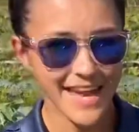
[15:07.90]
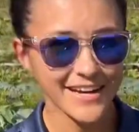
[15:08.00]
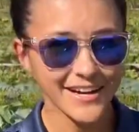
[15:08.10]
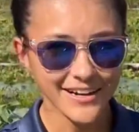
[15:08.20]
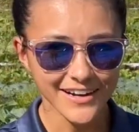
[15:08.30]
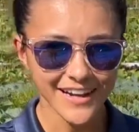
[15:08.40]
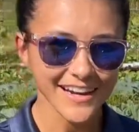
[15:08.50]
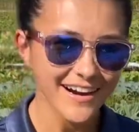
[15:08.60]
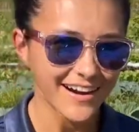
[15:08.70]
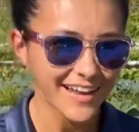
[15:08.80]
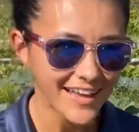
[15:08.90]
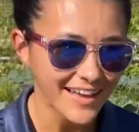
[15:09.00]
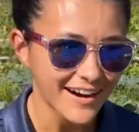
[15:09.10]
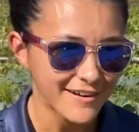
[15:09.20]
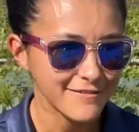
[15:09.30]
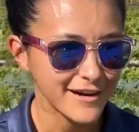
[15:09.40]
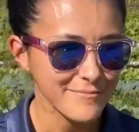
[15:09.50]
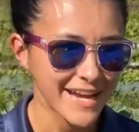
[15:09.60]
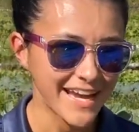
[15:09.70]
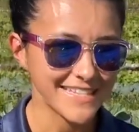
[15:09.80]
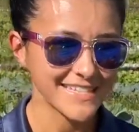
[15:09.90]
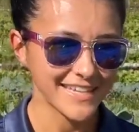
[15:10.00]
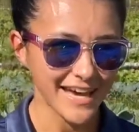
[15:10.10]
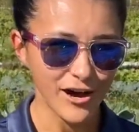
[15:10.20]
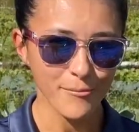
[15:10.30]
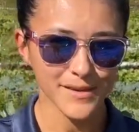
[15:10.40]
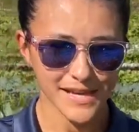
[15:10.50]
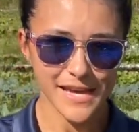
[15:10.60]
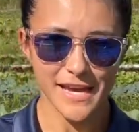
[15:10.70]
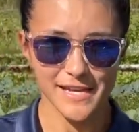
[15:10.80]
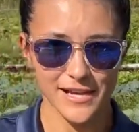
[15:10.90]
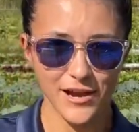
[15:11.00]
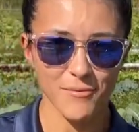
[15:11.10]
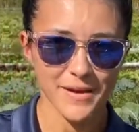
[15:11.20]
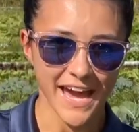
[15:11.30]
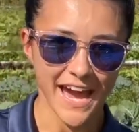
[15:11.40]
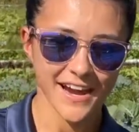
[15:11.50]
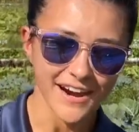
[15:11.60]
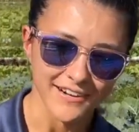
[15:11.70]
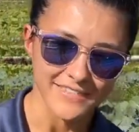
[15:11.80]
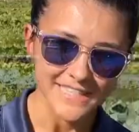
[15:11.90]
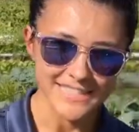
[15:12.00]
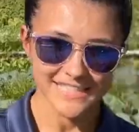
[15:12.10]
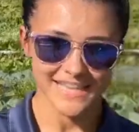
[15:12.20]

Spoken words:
Edgar and Carla, our farm hands, to help, you know, pack, harvest,